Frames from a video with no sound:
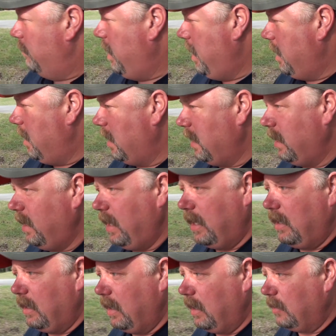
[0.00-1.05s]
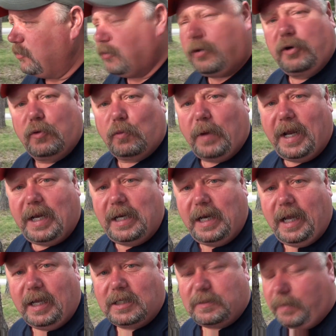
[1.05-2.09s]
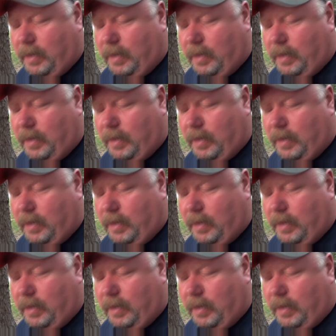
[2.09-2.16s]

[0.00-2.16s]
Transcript: But in uh, true redneck